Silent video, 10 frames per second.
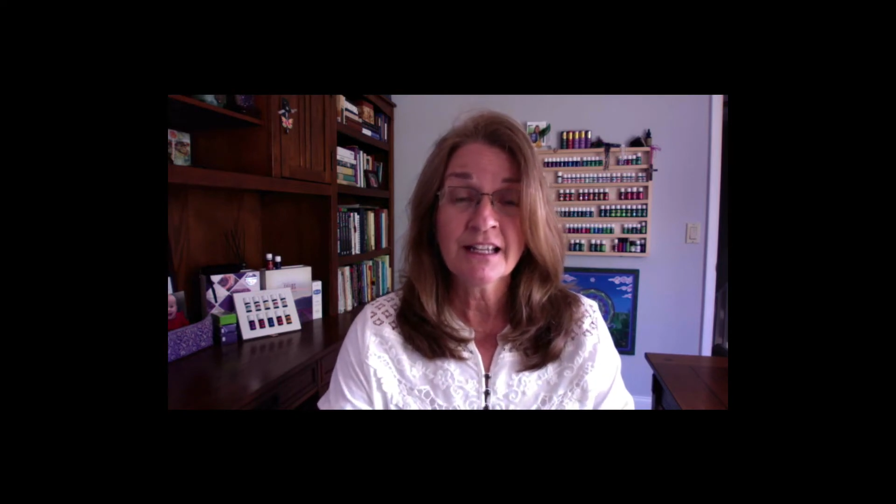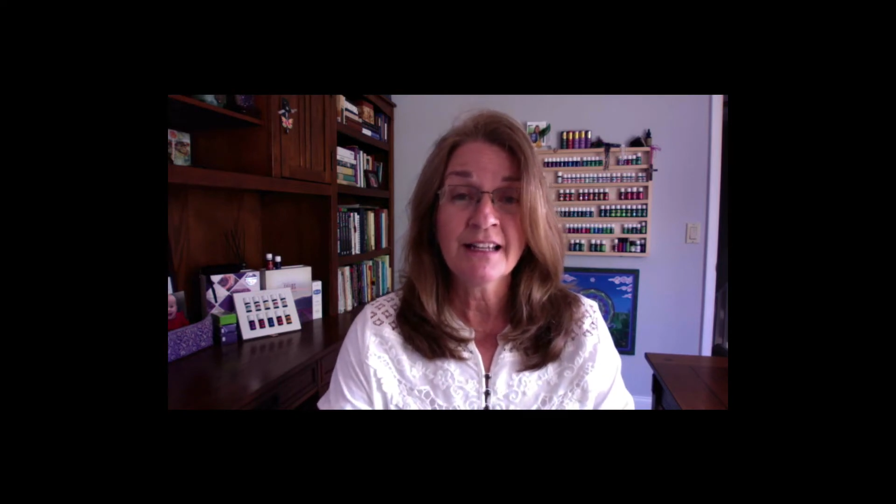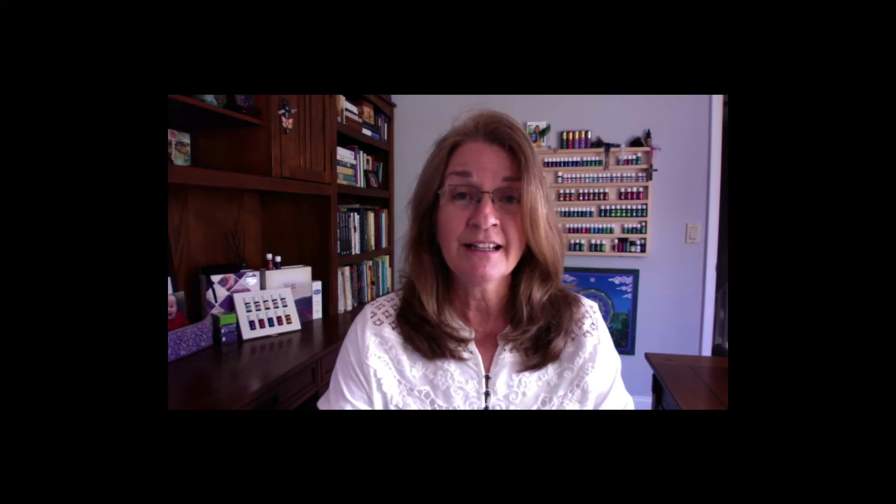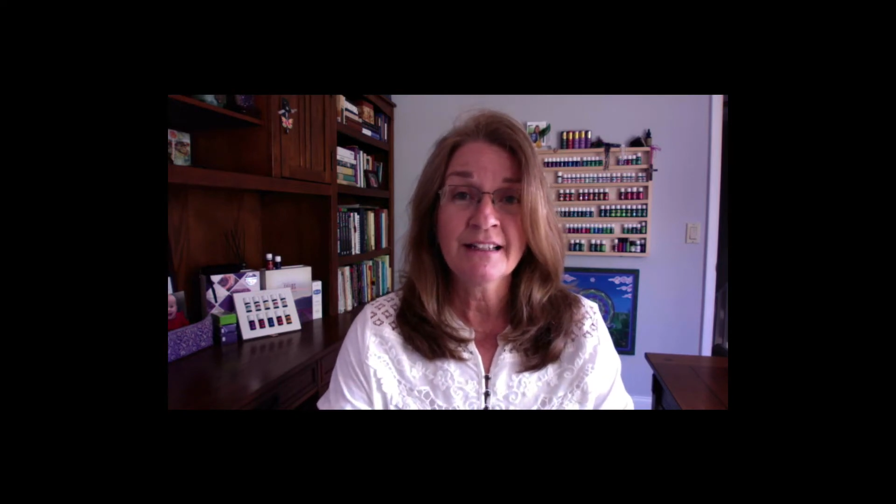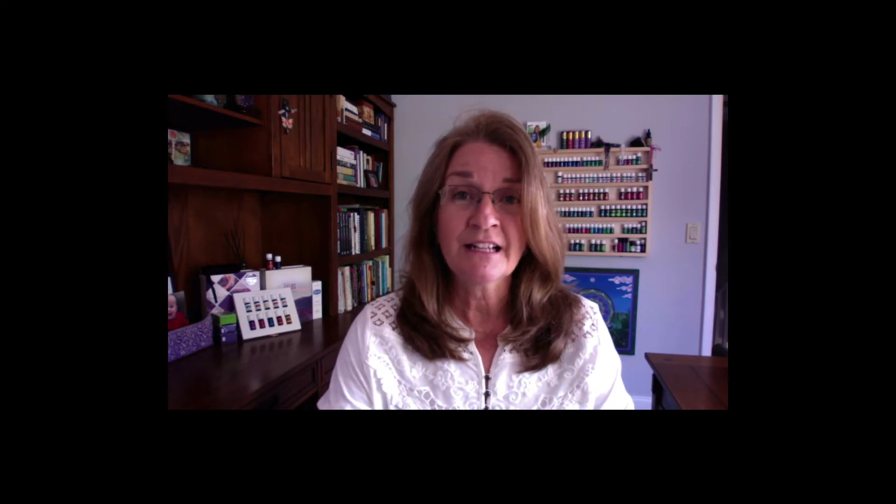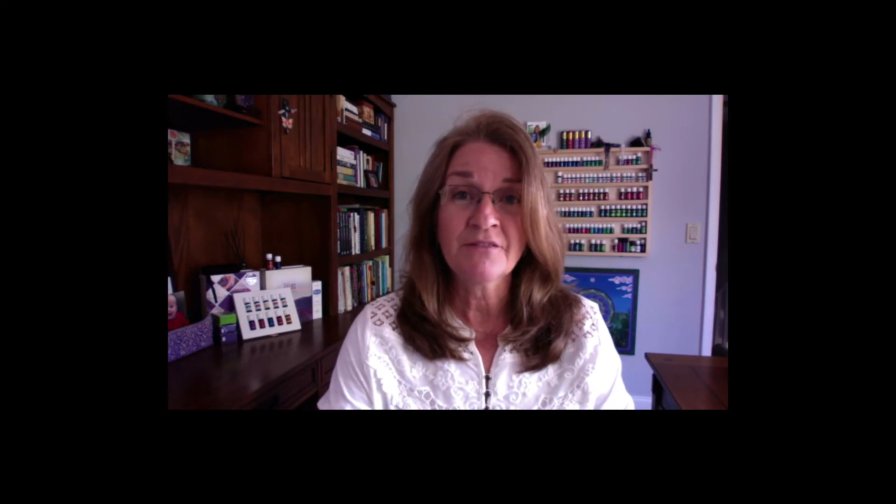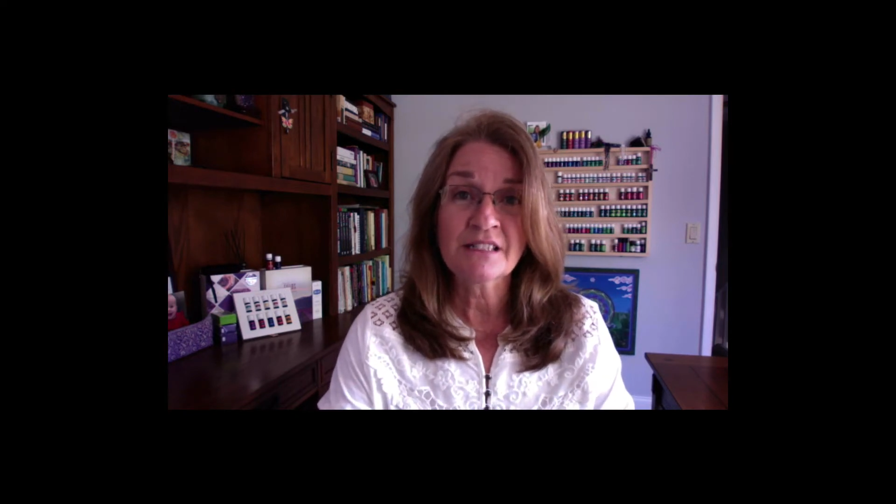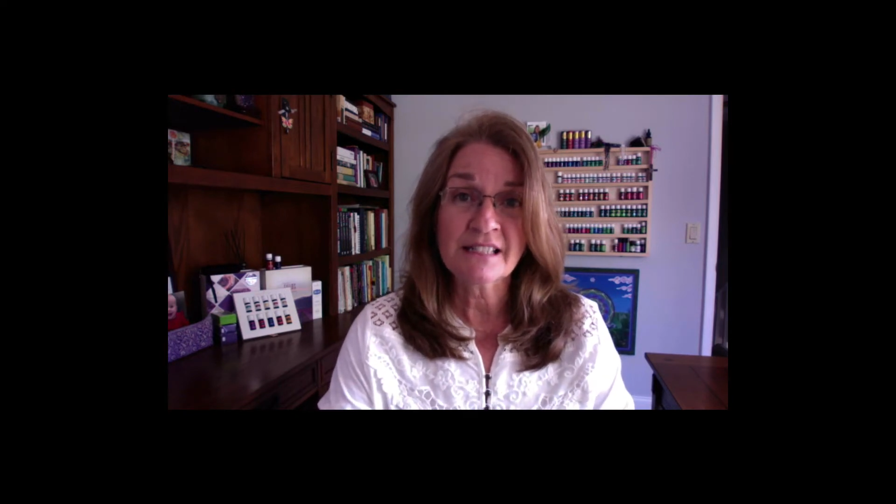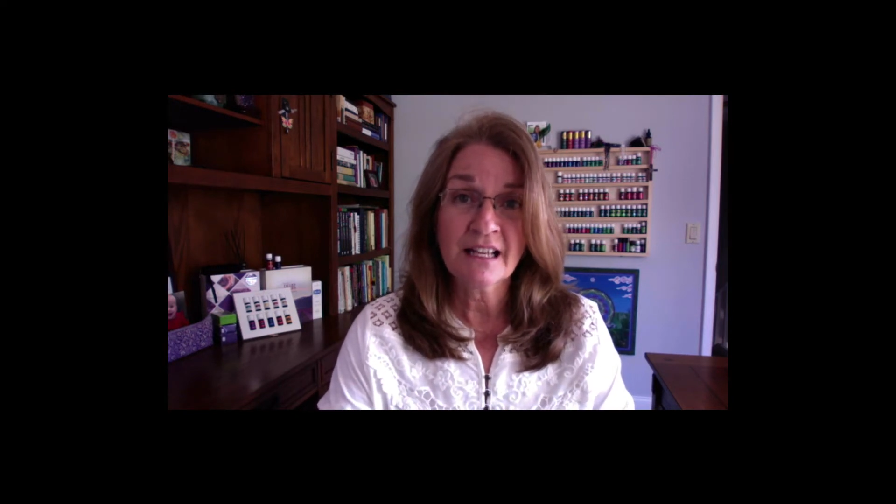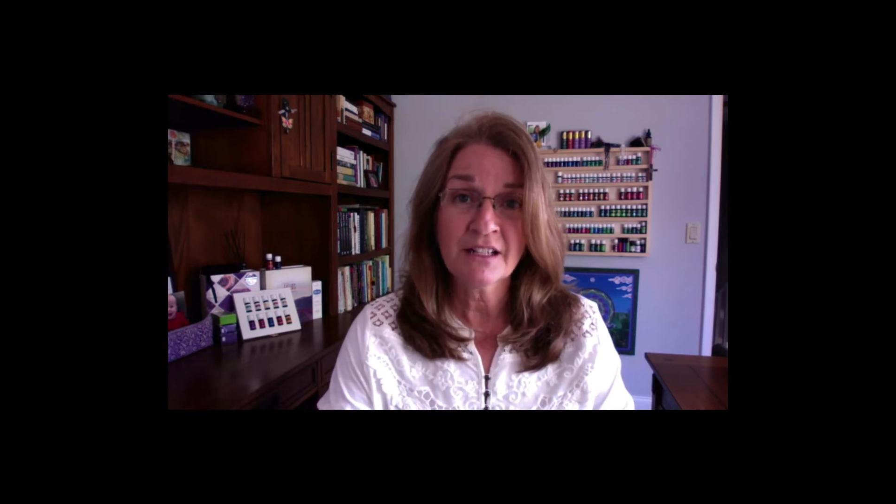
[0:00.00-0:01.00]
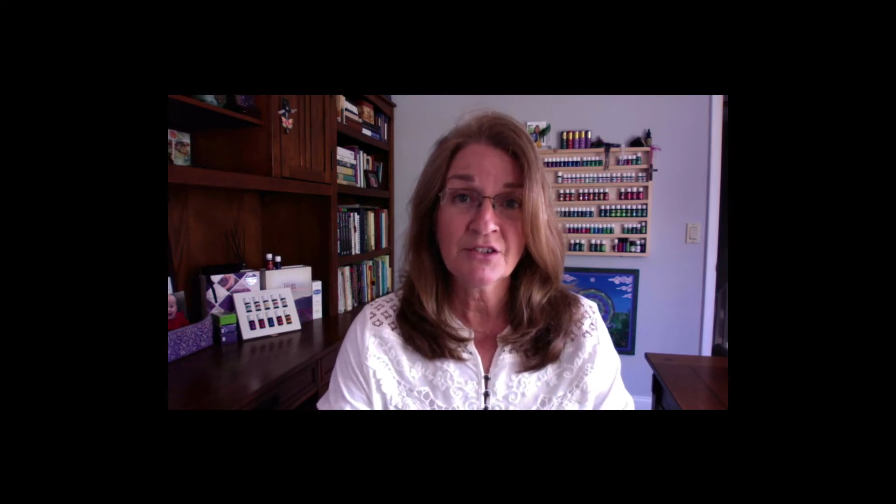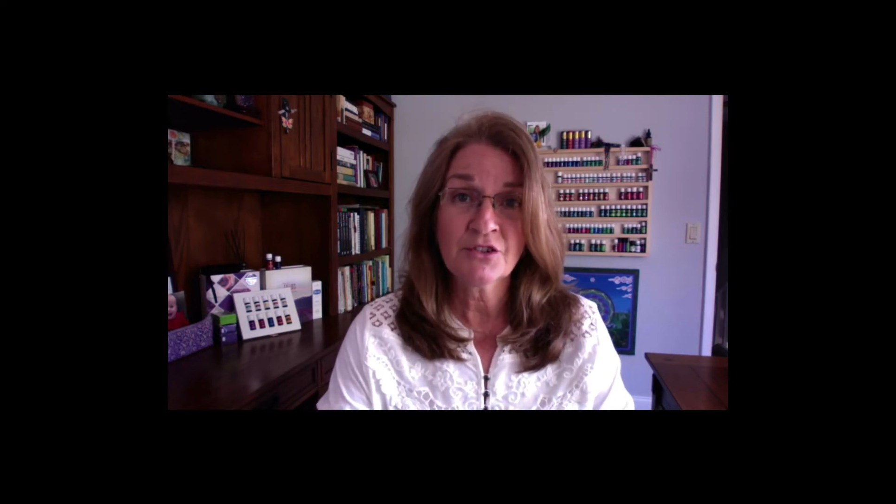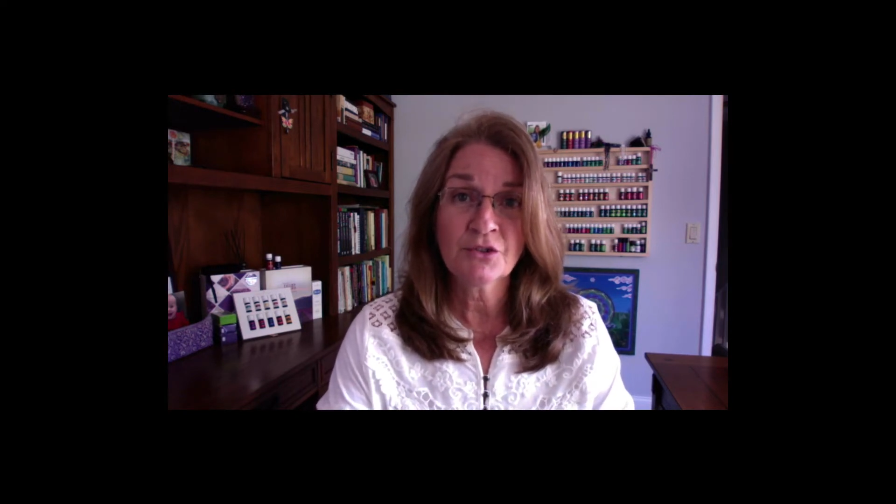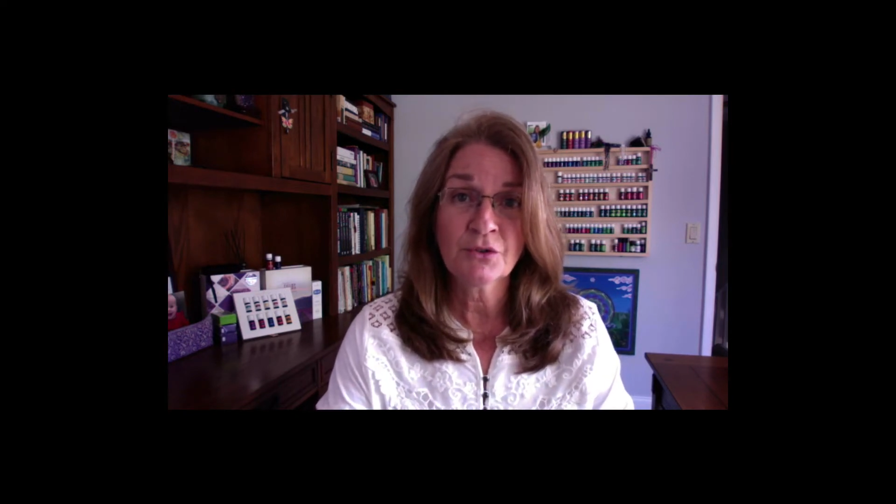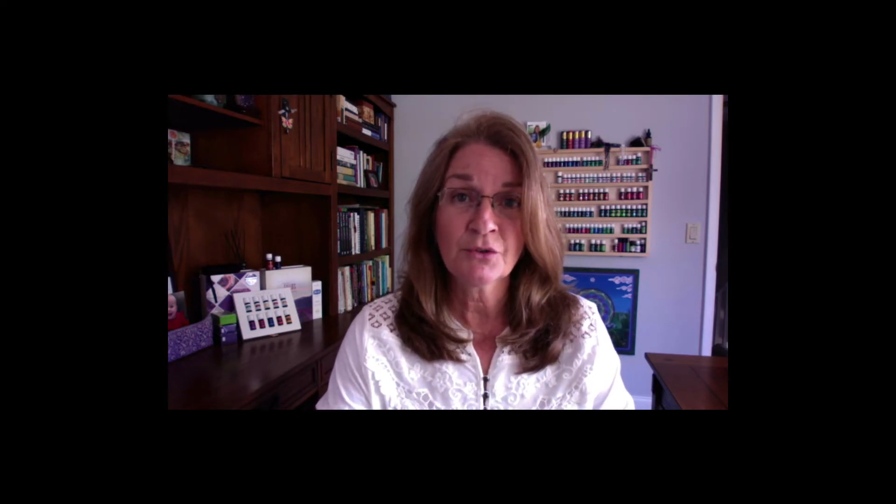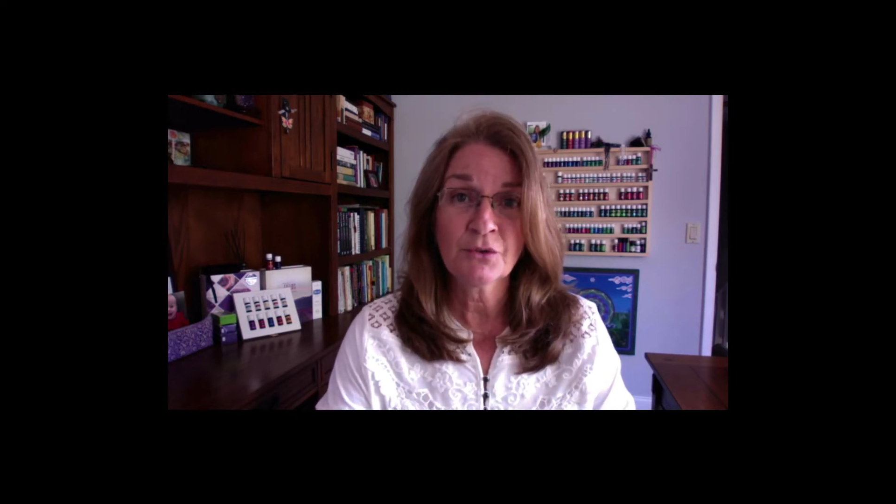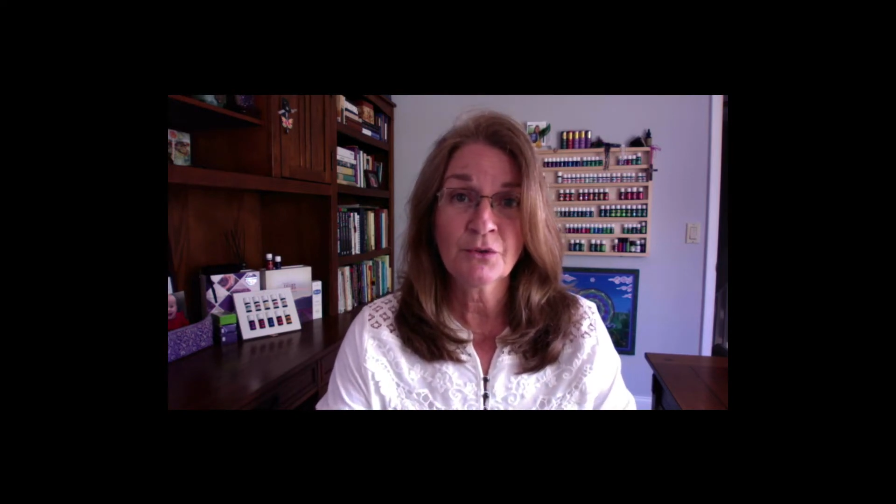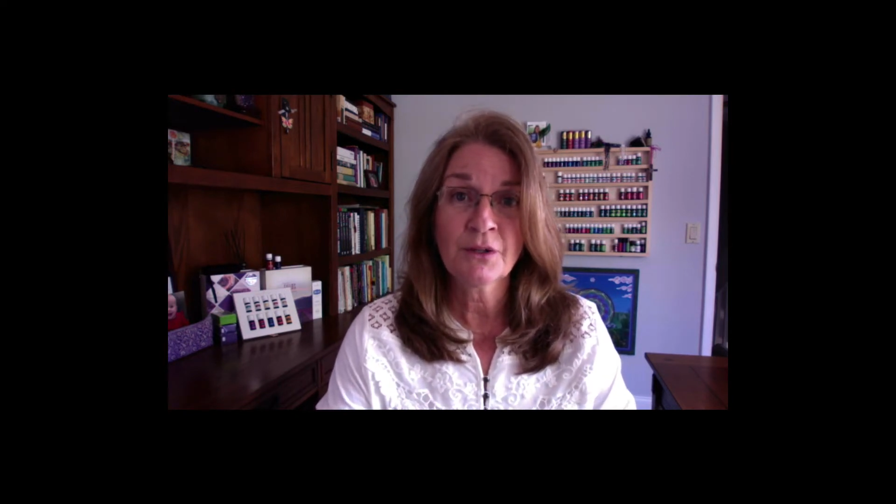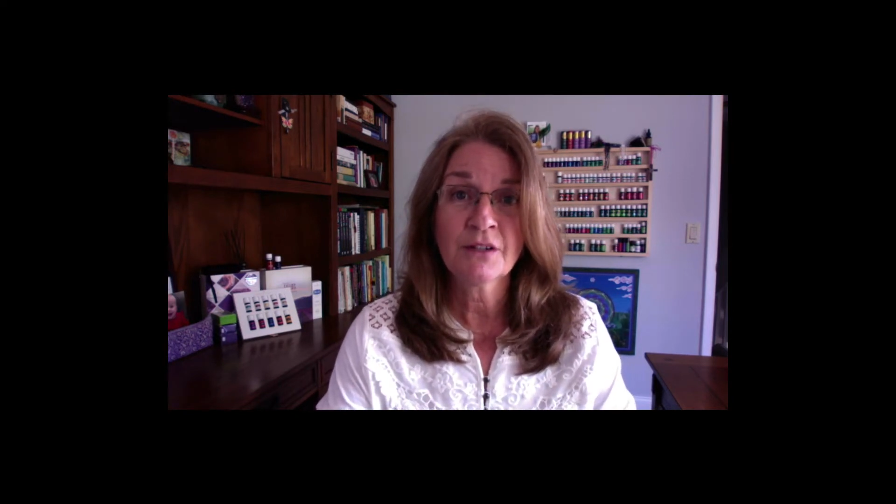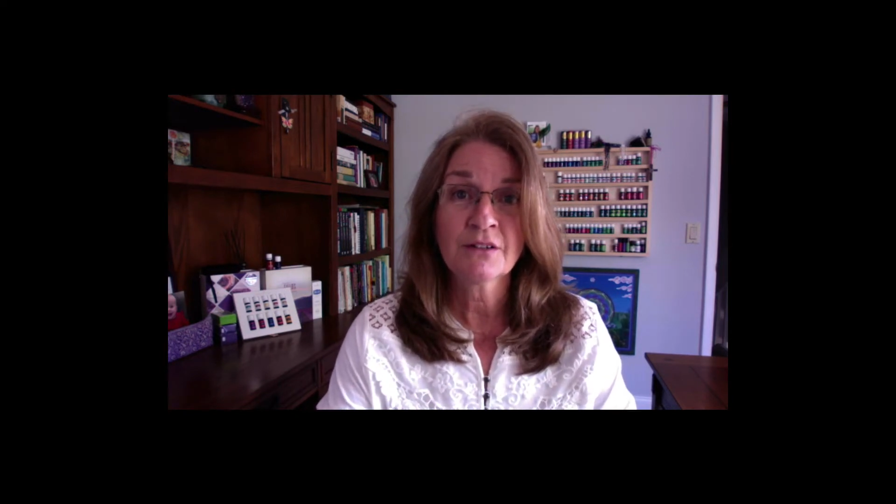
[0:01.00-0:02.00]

and I've decided to